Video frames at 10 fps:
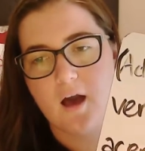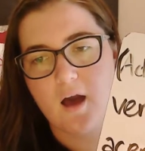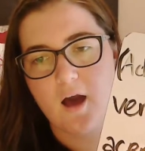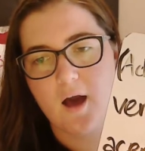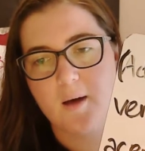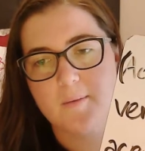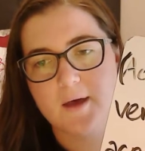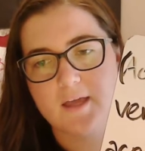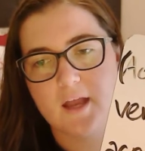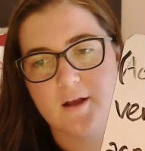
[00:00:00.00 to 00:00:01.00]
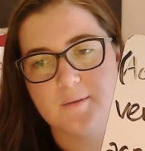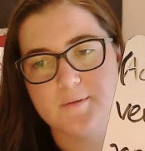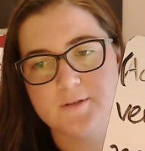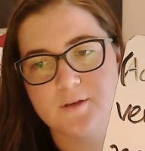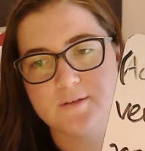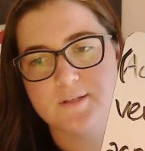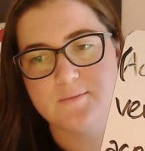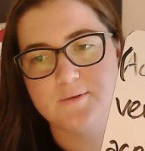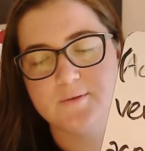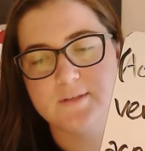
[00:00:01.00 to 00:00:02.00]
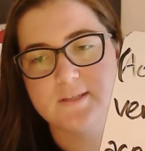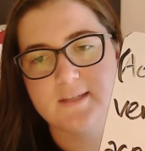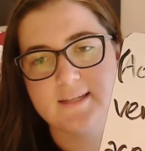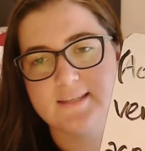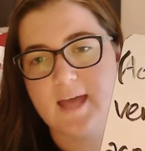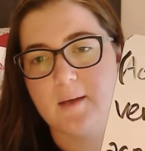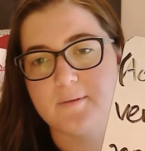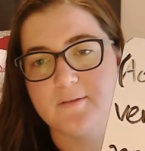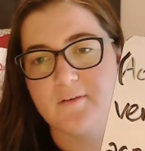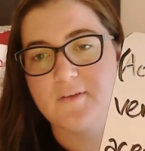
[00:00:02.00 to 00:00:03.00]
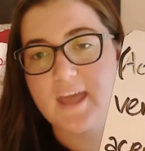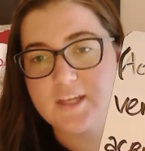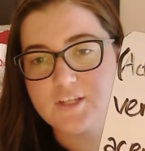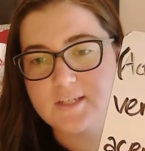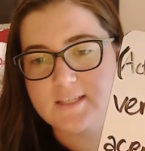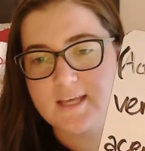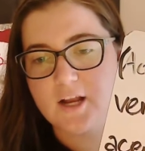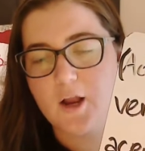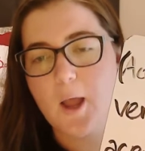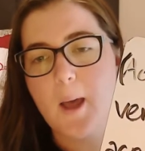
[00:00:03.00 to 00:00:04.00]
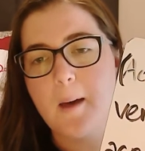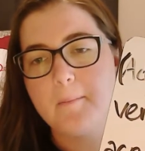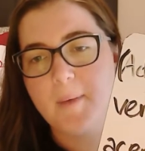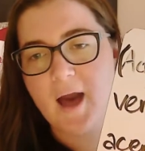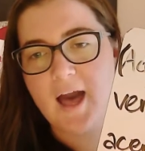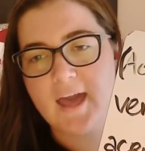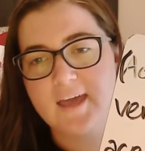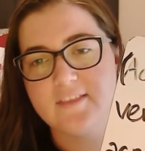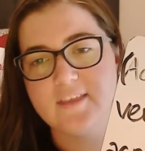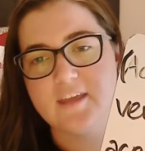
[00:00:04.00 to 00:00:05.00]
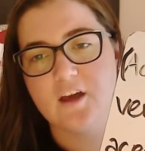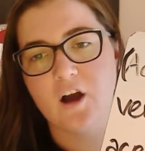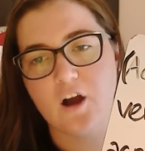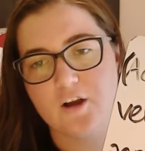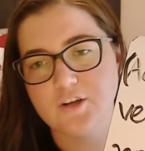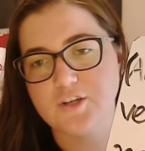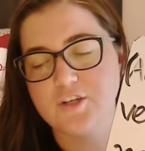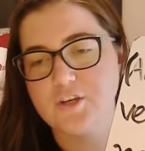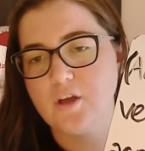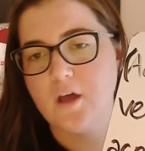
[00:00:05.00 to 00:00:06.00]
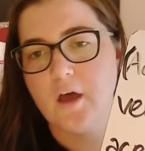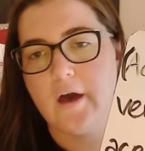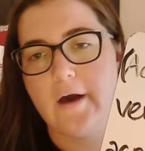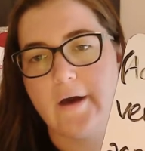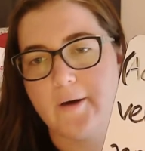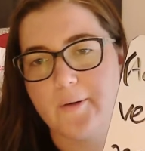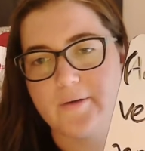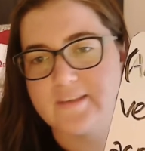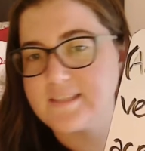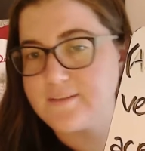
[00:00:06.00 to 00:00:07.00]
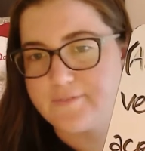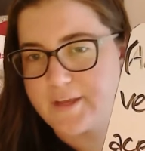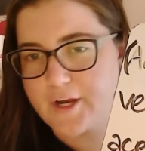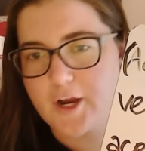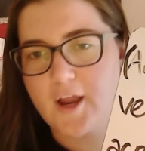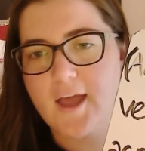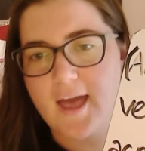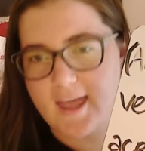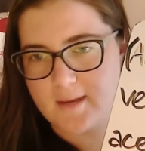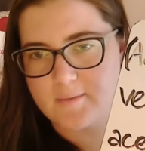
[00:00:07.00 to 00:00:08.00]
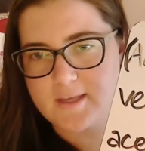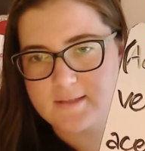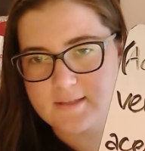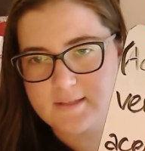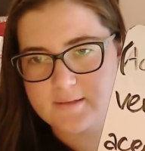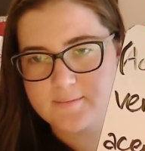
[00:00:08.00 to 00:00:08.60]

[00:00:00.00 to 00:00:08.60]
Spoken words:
Ab aceribus hostibus, that's an ablative of agent there, by the harsh or the severe enemies.